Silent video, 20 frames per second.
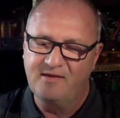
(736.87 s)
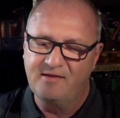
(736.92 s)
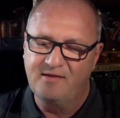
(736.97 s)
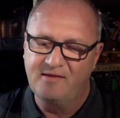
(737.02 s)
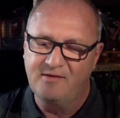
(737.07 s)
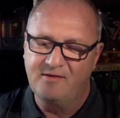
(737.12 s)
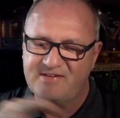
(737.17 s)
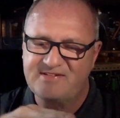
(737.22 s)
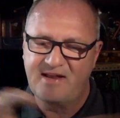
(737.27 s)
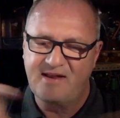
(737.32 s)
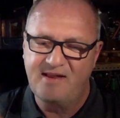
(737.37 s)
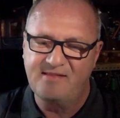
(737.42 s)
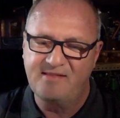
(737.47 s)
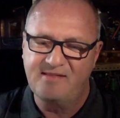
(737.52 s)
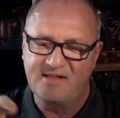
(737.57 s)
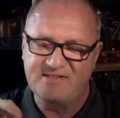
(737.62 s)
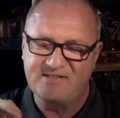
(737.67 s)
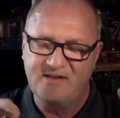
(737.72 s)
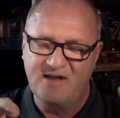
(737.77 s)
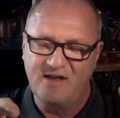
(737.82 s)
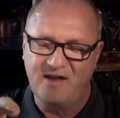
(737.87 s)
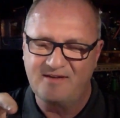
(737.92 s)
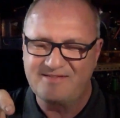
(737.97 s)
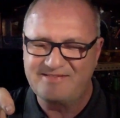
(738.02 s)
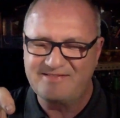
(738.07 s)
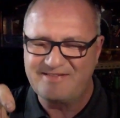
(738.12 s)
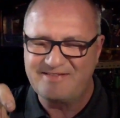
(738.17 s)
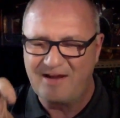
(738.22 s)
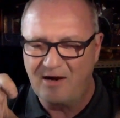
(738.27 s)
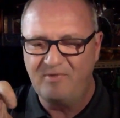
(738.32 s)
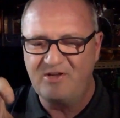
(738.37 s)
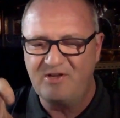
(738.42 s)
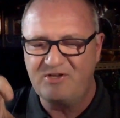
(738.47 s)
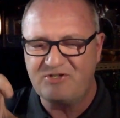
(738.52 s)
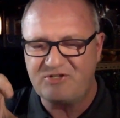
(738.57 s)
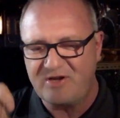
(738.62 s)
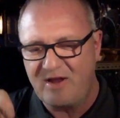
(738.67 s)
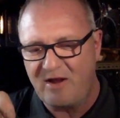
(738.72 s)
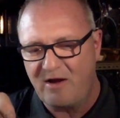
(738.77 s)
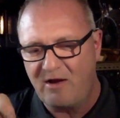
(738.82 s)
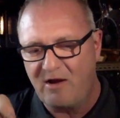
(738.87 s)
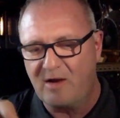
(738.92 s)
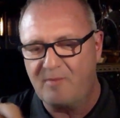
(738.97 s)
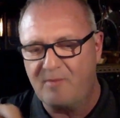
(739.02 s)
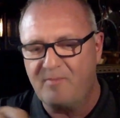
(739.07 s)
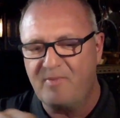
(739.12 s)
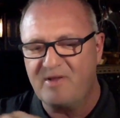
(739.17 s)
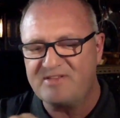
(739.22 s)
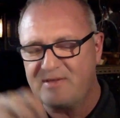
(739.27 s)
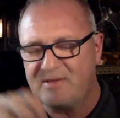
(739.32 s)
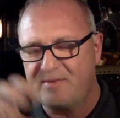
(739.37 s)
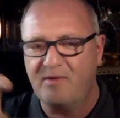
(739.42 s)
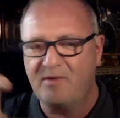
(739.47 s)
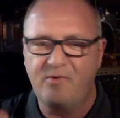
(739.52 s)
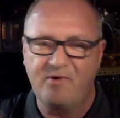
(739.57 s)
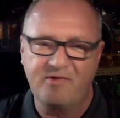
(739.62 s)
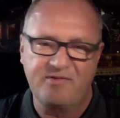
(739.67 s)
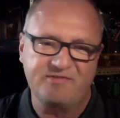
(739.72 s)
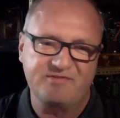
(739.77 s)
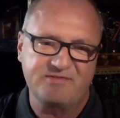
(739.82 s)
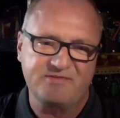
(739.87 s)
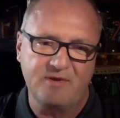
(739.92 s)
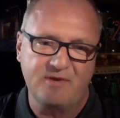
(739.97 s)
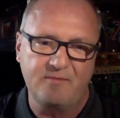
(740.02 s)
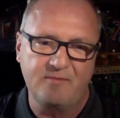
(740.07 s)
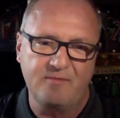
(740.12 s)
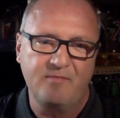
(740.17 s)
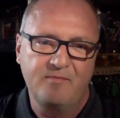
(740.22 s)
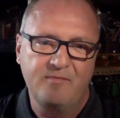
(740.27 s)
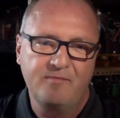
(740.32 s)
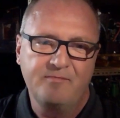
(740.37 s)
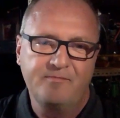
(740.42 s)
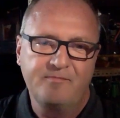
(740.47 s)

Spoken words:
a setting that's not terribly generic, but something with some